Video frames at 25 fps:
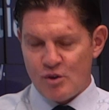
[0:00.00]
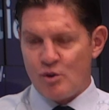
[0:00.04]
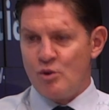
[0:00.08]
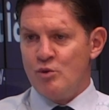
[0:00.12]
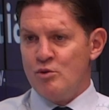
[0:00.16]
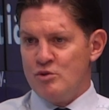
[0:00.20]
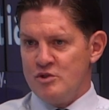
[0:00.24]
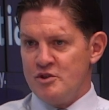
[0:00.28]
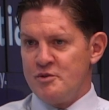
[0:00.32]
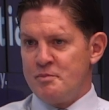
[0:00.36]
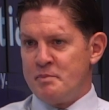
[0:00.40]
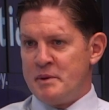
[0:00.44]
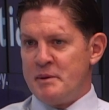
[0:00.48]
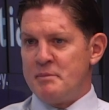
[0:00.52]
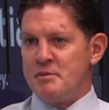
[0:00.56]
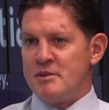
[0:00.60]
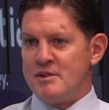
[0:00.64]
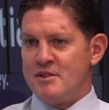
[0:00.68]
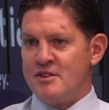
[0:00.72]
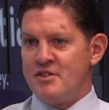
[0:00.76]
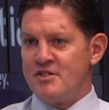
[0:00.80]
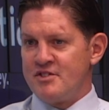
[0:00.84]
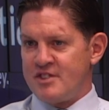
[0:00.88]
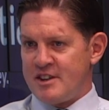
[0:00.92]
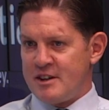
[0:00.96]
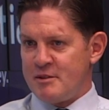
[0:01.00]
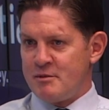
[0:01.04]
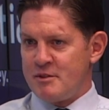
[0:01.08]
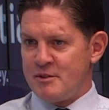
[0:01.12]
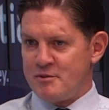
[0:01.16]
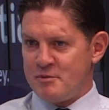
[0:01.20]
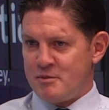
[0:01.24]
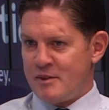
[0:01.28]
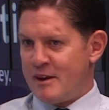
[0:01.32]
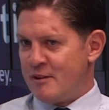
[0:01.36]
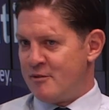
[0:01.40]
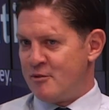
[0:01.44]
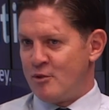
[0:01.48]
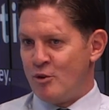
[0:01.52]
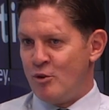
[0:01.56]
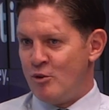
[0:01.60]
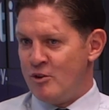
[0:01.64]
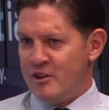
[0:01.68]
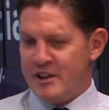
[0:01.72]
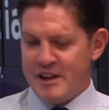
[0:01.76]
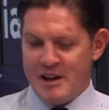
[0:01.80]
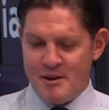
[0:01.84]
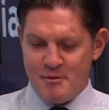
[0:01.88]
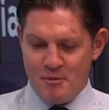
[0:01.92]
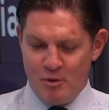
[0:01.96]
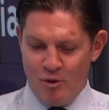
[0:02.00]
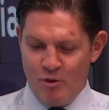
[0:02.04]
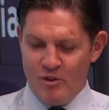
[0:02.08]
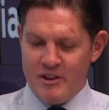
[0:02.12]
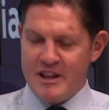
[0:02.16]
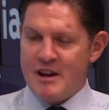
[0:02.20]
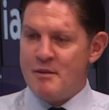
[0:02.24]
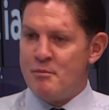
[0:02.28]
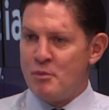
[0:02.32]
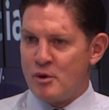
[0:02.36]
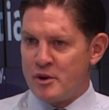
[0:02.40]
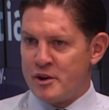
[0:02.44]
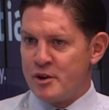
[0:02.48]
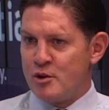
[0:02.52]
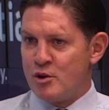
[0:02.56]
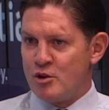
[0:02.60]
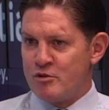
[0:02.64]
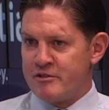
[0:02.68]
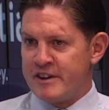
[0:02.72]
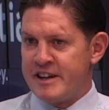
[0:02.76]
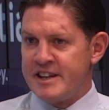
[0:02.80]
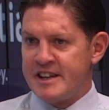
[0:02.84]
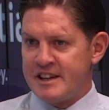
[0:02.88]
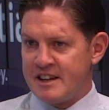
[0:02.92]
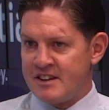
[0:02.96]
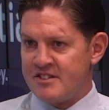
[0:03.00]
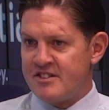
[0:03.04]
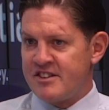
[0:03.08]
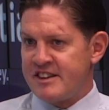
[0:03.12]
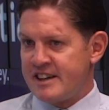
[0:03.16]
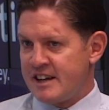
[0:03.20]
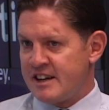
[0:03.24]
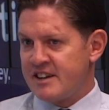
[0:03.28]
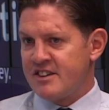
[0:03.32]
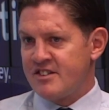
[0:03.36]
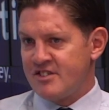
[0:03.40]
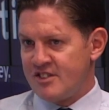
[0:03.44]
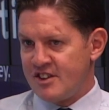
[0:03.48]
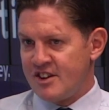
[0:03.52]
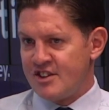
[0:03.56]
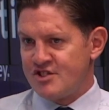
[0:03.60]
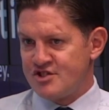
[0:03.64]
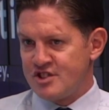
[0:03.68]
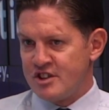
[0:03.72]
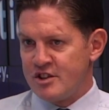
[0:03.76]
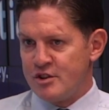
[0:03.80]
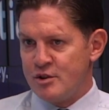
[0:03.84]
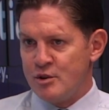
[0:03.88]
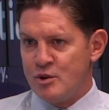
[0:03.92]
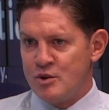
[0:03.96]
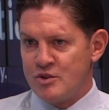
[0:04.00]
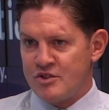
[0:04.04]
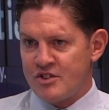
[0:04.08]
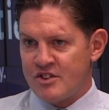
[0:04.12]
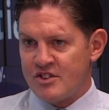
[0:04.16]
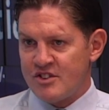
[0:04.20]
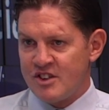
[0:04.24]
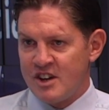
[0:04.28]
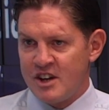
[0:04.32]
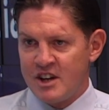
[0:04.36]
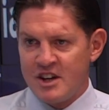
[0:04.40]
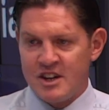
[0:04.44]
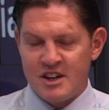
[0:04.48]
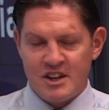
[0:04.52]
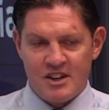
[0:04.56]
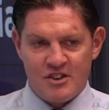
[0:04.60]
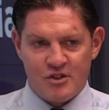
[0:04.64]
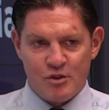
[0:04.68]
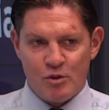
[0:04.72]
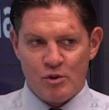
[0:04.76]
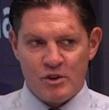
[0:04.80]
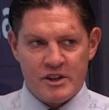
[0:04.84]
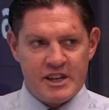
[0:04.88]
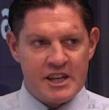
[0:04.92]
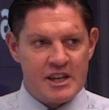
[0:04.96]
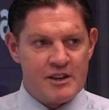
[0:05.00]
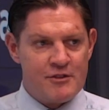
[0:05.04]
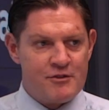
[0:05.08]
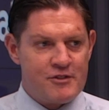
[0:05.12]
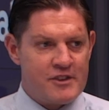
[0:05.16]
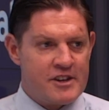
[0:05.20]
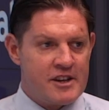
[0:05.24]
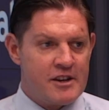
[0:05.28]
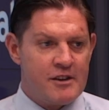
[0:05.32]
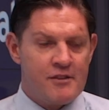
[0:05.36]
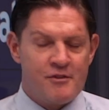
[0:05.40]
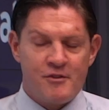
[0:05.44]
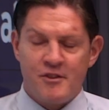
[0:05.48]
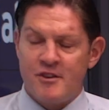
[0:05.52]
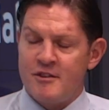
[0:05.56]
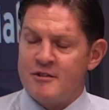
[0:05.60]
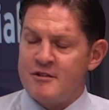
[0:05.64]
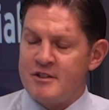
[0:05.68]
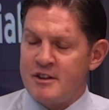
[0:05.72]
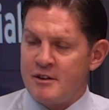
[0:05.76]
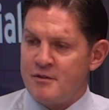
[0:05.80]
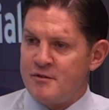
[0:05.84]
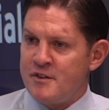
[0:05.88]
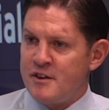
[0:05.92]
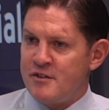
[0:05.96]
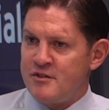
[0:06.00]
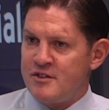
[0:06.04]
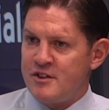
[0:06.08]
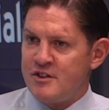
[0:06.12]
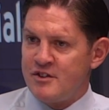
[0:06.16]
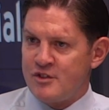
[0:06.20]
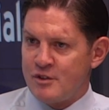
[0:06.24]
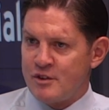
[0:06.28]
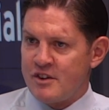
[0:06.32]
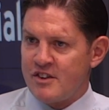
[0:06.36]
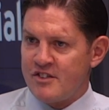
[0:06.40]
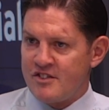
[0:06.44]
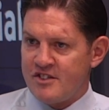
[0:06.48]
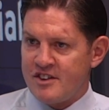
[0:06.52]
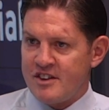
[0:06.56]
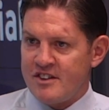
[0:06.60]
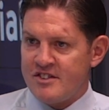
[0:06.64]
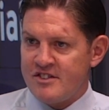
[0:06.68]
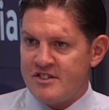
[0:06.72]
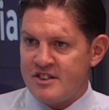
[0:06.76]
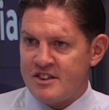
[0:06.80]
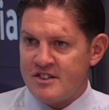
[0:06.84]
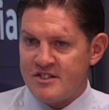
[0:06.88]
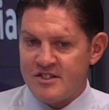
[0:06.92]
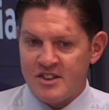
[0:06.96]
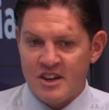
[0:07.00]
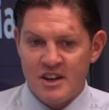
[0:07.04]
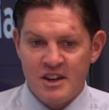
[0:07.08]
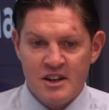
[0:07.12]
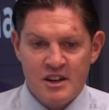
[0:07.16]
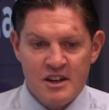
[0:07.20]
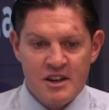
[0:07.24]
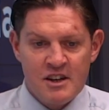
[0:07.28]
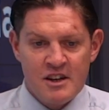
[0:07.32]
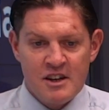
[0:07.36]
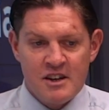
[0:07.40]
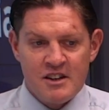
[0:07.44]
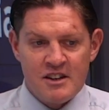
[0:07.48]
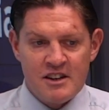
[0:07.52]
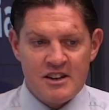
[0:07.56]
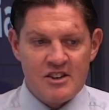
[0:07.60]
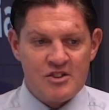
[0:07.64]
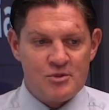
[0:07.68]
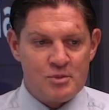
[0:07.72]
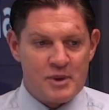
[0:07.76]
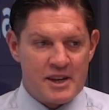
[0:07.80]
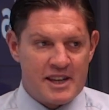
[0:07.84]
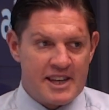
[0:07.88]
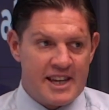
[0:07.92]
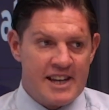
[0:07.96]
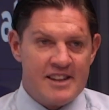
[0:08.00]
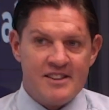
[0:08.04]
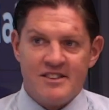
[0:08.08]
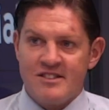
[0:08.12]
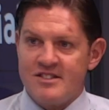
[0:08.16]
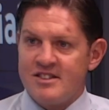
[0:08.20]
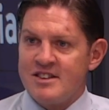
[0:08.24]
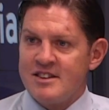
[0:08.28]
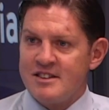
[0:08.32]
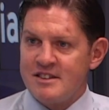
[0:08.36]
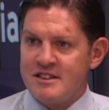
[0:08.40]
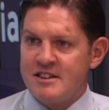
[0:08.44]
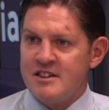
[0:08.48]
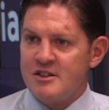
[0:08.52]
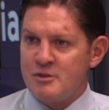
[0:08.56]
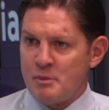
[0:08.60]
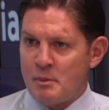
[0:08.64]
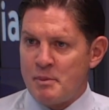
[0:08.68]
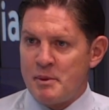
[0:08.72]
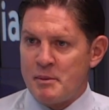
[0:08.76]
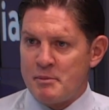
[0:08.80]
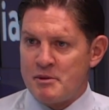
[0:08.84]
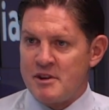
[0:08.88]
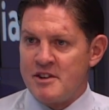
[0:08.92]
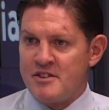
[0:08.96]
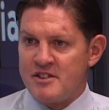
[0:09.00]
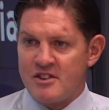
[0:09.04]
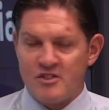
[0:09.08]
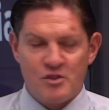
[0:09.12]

old people, say, with like all their money already, as the accusation goes. It's okay for you if you're in your 50s or your 60s. These were kids. These were people in their